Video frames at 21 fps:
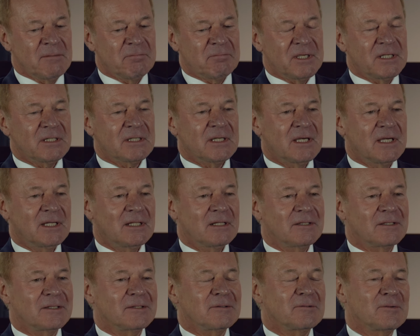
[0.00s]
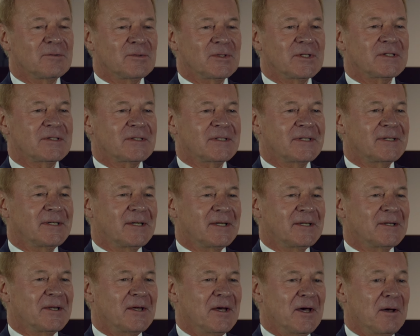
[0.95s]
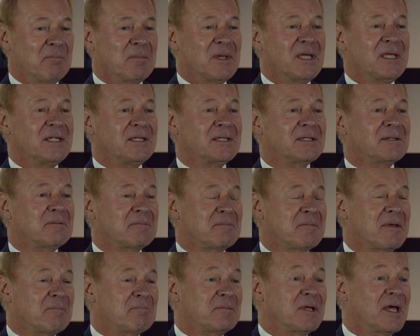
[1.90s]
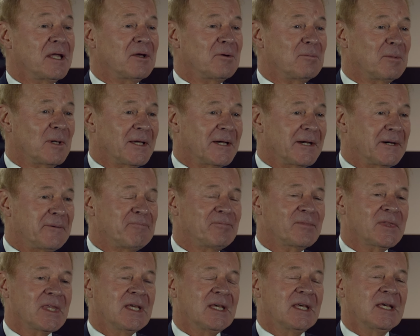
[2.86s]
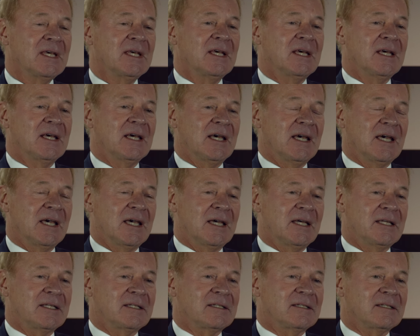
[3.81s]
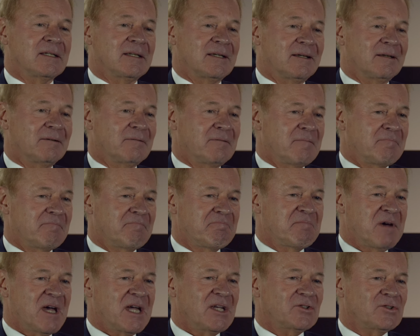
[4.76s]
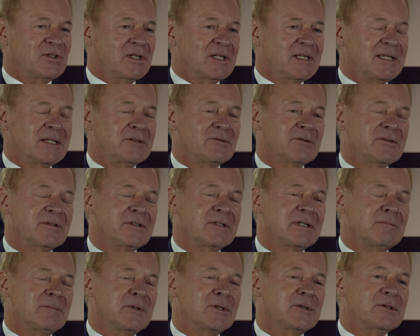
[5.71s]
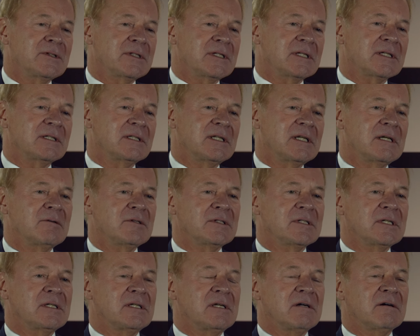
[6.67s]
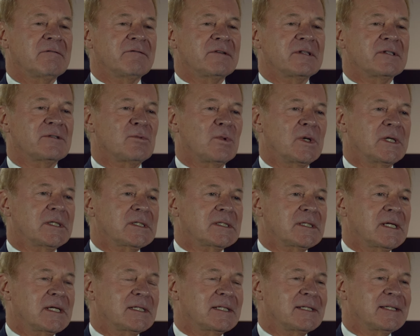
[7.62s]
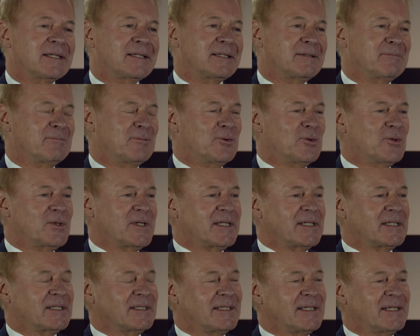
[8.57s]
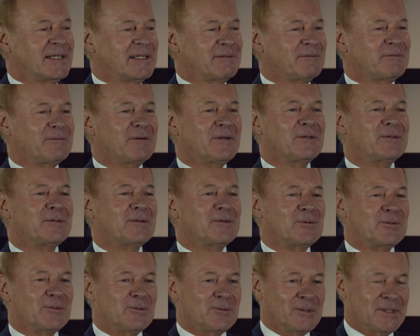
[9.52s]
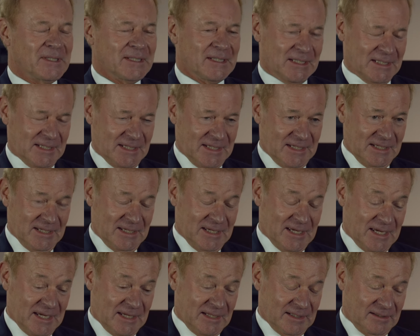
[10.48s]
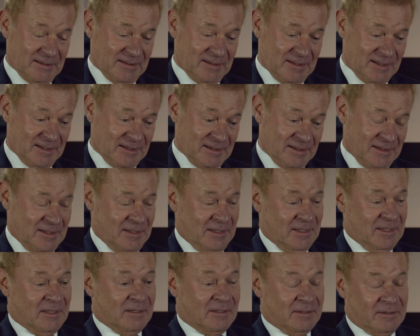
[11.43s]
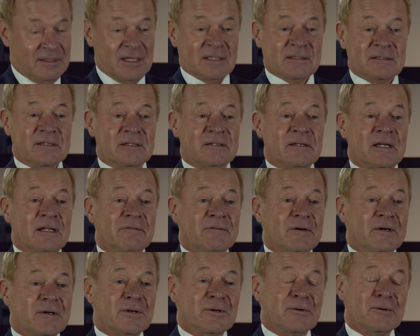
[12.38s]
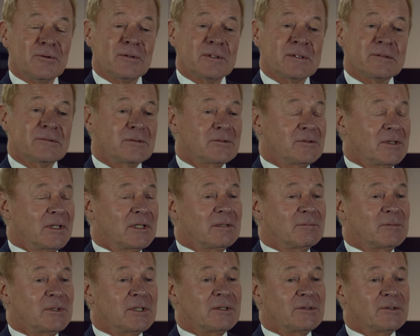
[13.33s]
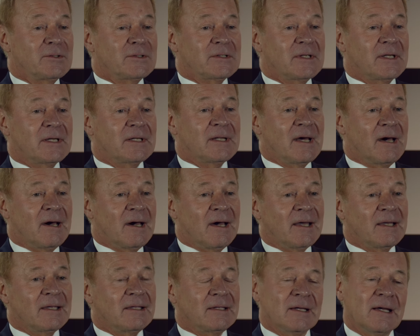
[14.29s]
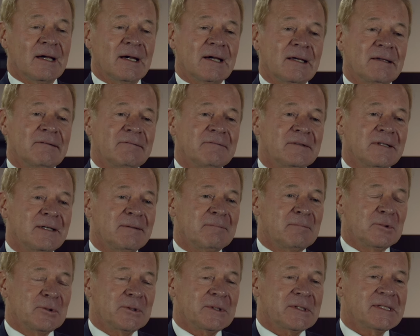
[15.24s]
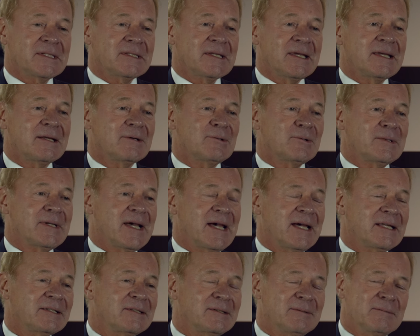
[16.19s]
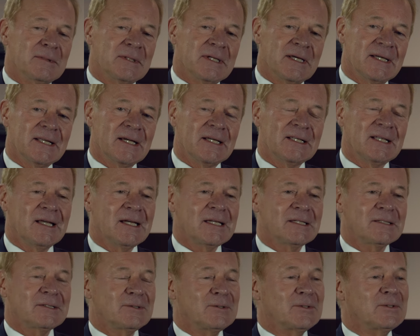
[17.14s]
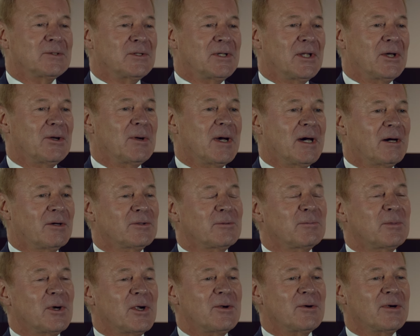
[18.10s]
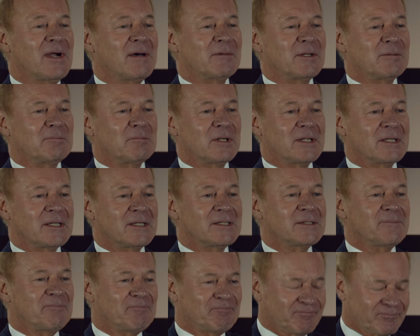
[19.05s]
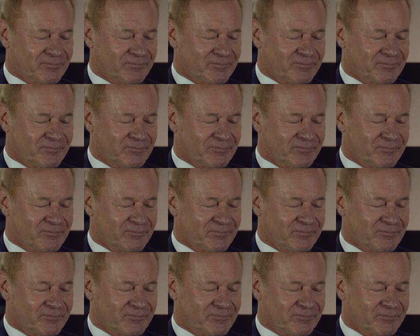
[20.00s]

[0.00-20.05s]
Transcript: Peter Hedland was uh, a mean piano player, and uh, passionately interested in music, and he was in the office one Saturday morning and he had a phone call, and uh, at the end of the telephone call there's a gentleman who said, "Hi, I've uh, bought this Acorn Atom and I'd like to know how to program it, please.